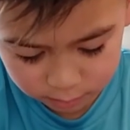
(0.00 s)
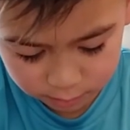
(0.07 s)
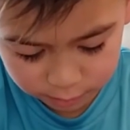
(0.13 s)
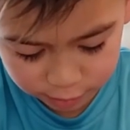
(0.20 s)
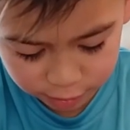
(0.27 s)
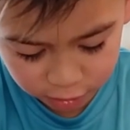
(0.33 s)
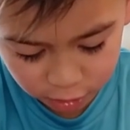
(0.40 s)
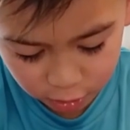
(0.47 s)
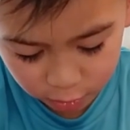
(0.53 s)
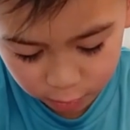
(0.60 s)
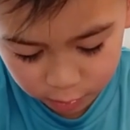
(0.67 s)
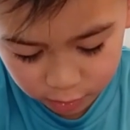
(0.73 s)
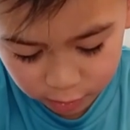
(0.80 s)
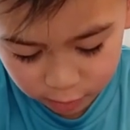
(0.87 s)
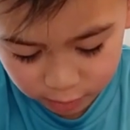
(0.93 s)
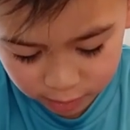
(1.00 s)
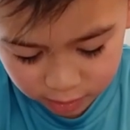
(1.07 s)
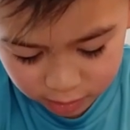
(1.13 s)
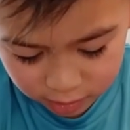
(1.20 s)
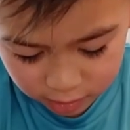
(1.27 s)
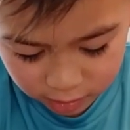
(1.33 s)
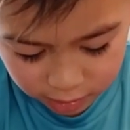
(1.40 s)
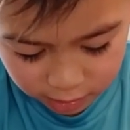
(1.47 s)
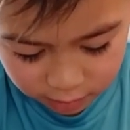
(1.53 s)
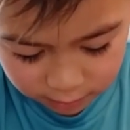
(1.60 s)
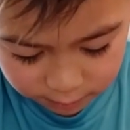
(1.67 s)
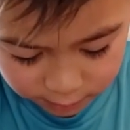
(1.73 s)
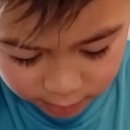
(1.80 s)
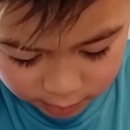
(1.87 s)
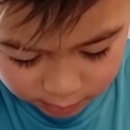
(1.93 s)
It's hard when you get to the end
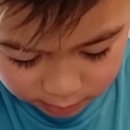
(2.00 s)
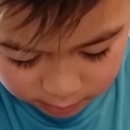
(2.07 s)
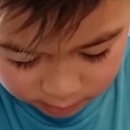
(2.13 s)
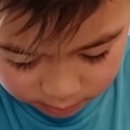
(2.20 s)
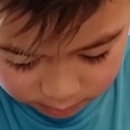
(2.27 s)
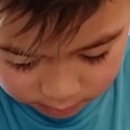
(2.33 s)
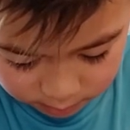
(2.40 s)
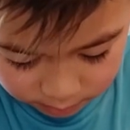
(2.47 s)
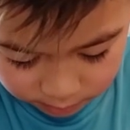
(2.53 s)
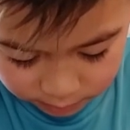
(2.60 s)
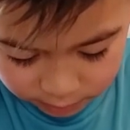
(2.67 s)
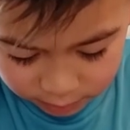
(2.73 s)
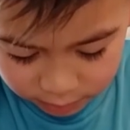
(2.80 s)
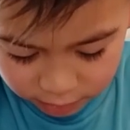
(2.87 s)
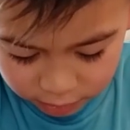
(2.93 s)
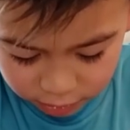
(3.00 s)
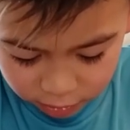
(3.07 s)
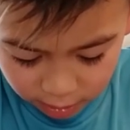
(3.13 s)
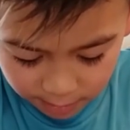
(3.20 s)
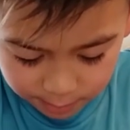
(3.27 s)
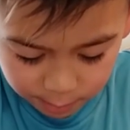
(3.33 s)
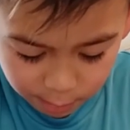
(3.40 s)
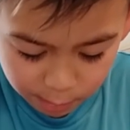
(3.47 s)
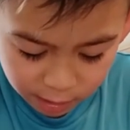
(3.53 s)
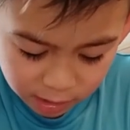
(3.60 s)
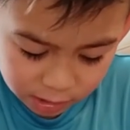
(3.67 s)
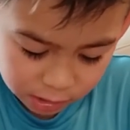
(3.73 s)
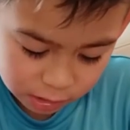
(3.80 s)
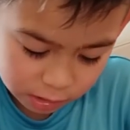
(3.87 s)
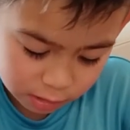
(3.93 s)
of it. Because Grandma
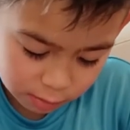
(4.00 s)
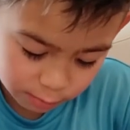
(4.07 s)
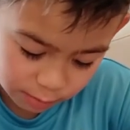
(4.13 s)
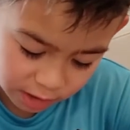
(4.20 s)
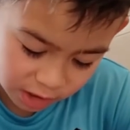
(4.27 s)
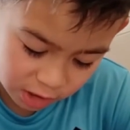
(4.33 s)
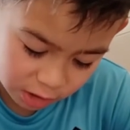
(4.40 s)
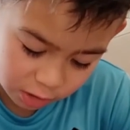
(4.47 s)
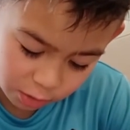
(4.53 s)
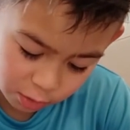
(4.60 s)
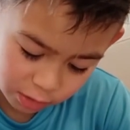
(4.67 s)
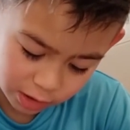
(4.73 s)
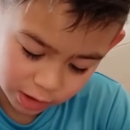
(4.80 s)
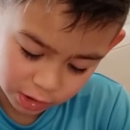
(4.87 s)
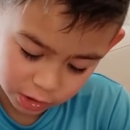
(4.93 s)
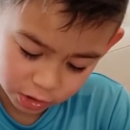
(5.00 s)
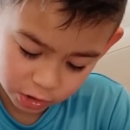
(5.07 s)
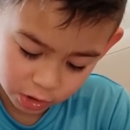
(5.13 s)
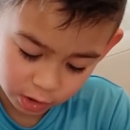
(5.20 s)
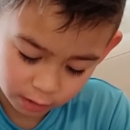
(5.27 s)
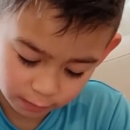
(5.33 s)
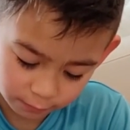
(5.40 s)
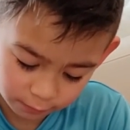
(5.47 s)
made a toucan a scarf.